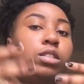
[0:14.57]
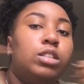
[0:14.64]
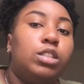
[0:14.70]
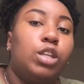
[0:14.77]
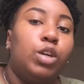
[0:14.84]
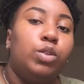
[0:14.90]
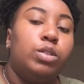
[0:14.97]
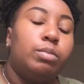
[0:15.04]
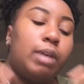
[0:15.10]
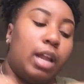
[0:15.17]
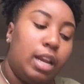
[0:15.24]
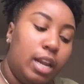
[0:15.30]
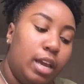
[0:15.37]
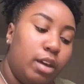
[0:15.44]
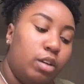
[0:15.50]
Excuse my
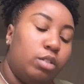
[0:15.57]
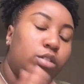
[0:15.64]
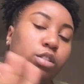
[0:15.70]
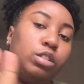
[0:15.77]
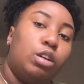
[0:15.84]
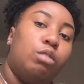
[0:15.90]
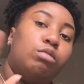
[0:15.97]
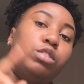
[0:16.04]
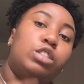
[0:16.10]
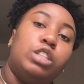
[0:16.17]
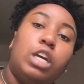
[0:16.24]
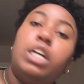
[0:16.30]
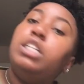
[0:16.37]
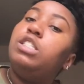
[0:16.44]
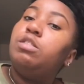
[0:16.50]
nails, don't
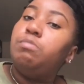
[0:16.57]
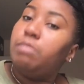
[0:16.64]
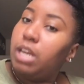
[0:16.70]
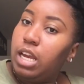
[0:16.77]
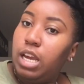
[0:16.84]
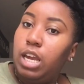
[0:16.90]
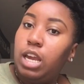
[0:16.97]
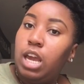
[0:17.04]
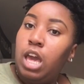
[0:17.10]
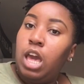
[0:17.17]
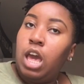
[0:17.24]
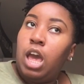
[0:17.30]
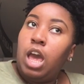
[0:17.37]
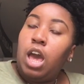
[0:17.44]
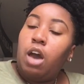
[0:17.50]
judge me,
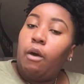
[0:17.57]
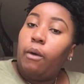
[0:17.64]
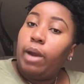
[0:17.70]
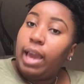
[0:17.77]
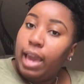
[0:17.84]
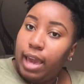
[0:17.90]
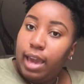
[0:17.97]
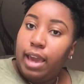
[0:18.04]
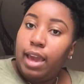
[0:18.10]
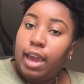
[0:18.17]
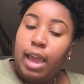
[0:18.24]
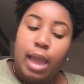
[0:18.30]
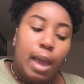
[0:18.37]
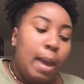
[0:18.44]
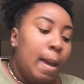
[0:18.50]
okay?